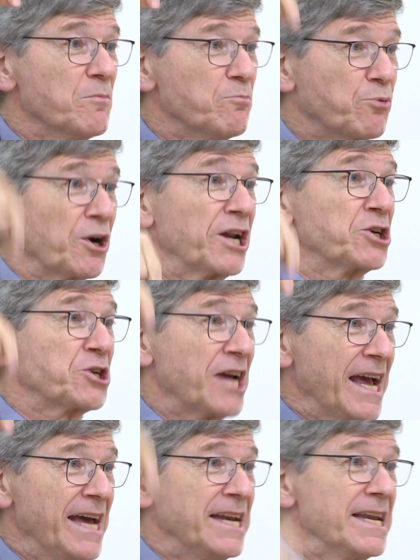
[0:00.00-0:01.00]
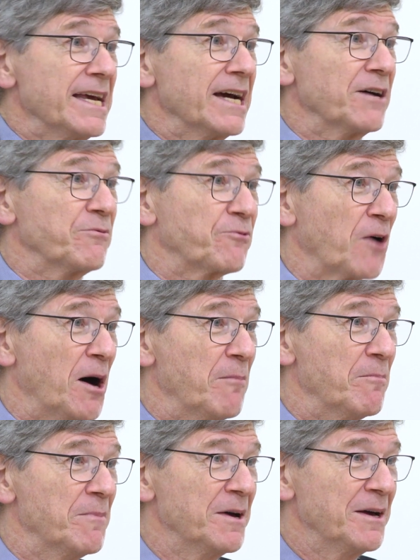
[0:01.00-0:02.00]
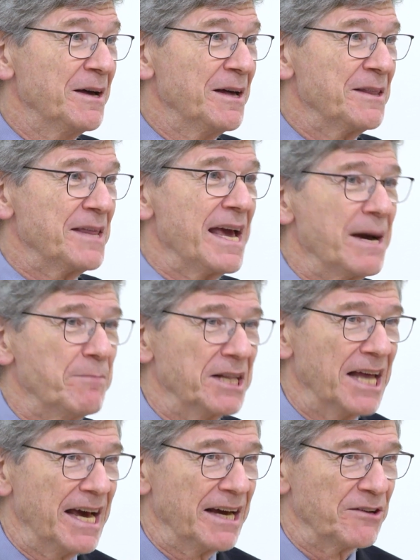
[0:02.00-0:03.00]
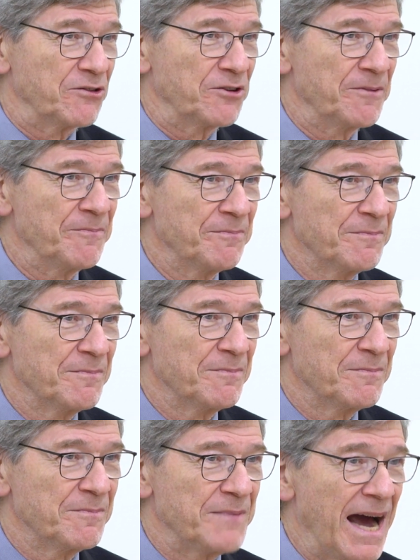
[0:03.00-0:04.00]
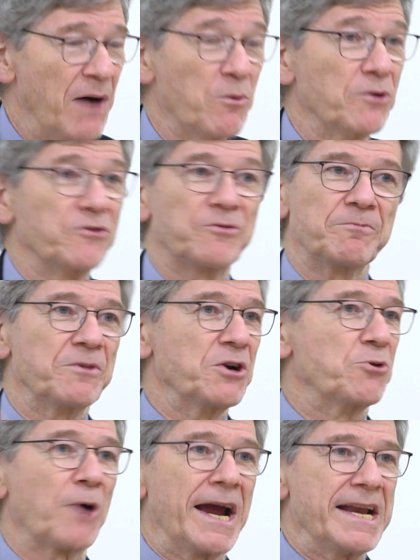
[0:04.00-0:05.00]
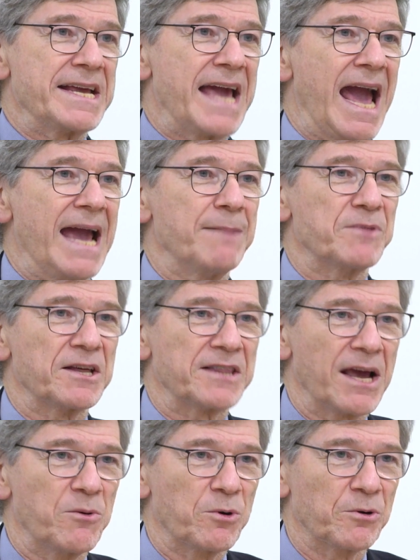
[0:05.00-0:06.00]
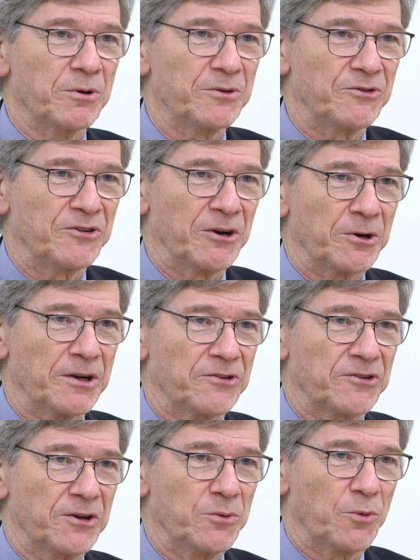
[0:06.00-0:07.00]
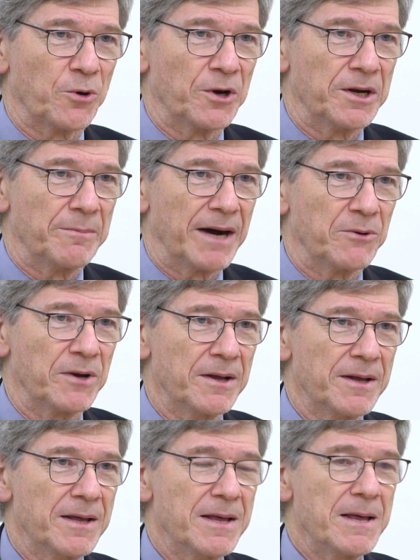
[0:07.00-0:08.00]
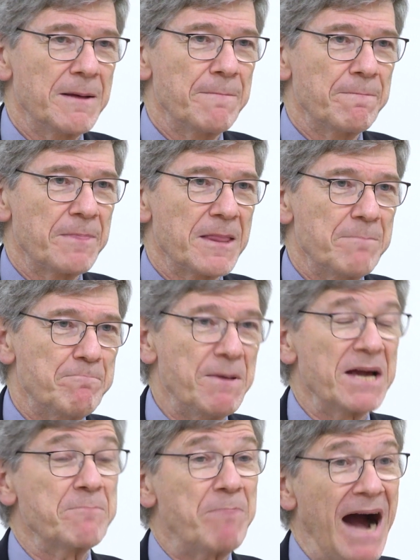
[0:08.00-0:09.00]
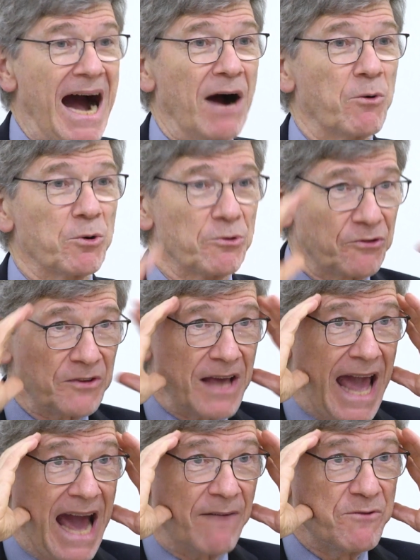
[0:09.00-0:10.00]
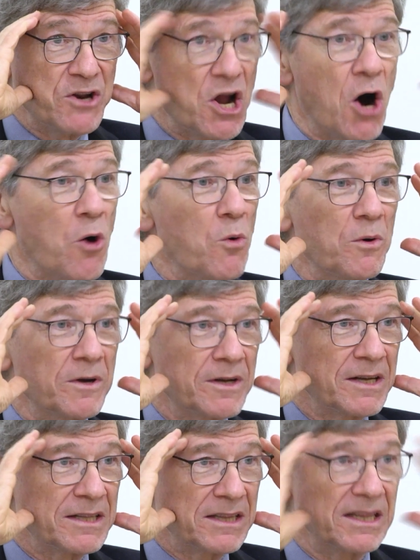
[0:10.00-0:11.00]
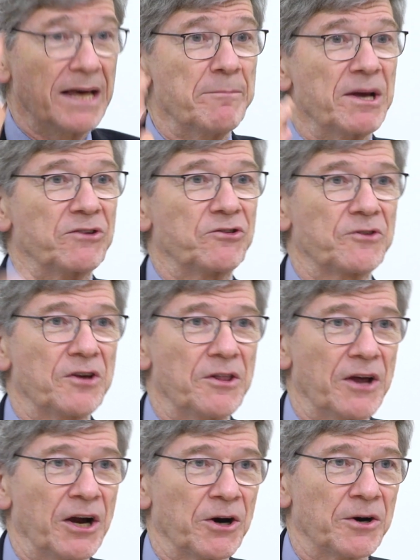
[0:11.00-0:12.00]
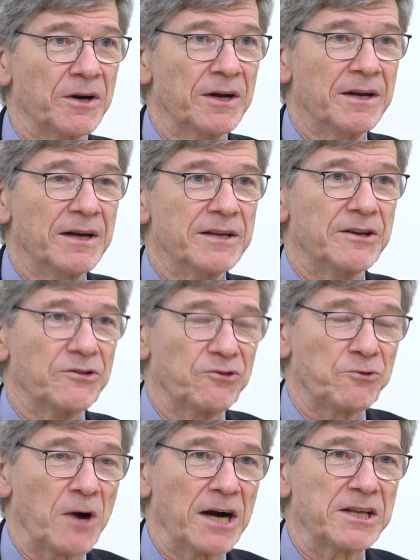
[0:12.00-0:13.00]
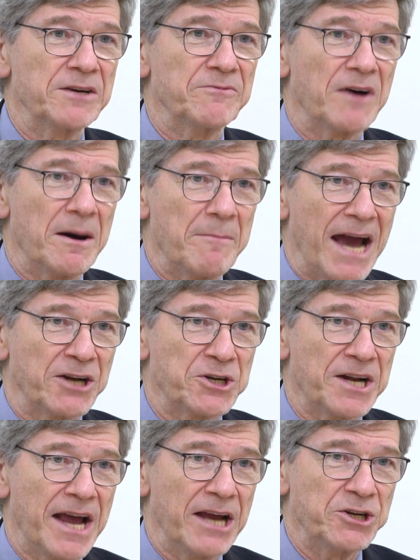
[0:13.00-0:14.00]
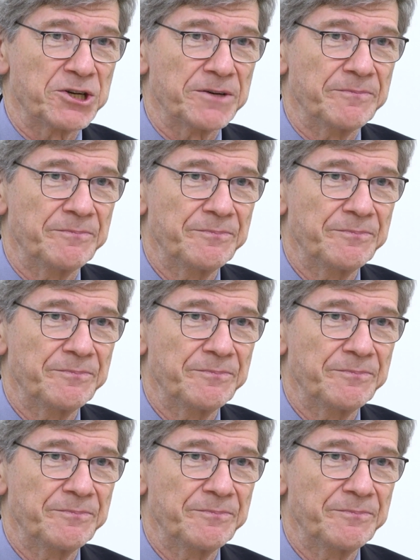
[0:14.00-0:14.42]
British India from the Himalayas. That was the great game that they were seriously worried about. Big powers have no limits to their destructive imagination.